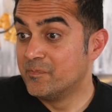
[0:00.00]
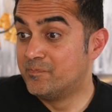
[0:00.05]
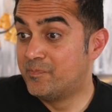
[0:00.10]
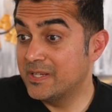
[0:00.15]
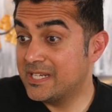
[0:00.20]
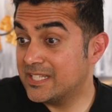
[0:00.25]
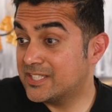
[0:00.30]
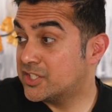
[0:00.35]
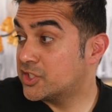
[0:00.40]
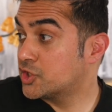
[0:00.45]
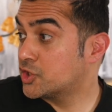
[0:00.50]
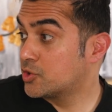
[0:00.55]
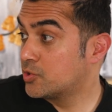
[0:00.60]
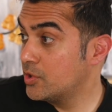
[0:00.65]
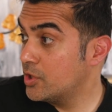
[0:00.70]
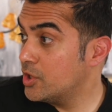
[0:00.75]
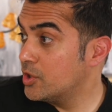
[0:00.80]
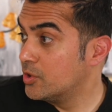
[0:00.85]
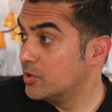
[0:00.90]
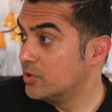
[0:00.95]
But it's
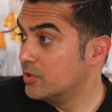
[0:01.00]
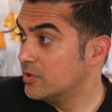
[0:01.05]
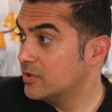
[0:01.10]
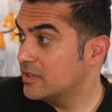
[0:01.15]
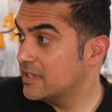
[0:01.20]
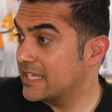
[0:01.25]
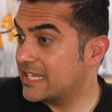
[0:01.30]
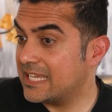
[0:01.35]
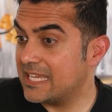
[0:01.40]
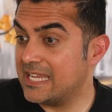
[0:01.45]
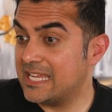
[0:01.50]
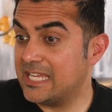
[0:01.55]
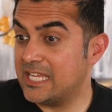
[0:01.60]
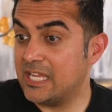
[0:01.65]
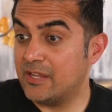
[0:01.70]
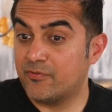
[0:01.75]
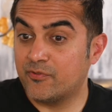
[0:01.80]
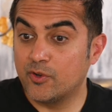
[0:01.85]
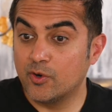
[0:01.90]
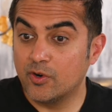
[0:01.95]
true. Like
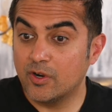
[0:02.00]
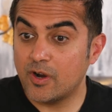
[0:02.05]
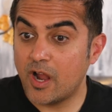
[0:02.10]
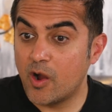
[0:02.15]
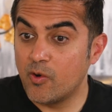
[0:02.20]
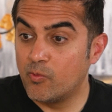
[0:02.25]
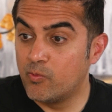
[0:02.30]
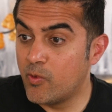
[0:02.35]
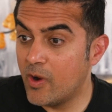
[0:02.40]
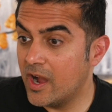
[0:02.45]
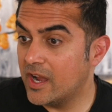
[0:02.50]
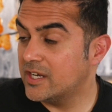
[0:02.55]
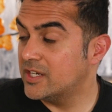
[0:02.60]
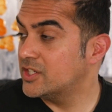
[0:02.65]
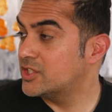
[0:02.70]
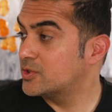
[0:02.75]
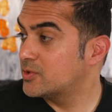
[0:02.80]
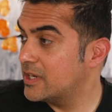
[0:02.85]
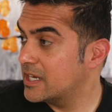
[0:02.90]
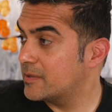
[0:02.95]
if you're a
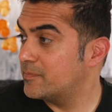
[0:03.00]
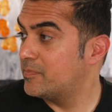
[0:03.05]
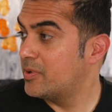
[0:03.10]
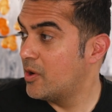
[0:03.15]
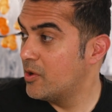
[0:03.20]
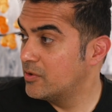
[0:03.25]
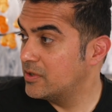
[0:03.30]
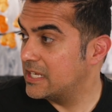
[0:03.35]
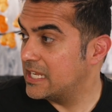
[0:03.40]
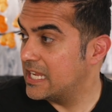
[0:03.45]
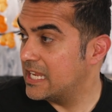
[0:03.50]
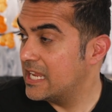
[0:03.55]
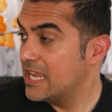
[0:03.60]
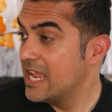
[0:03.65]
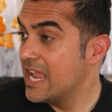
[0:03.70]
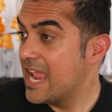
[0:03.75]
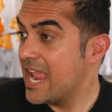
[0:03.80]
one-trick pony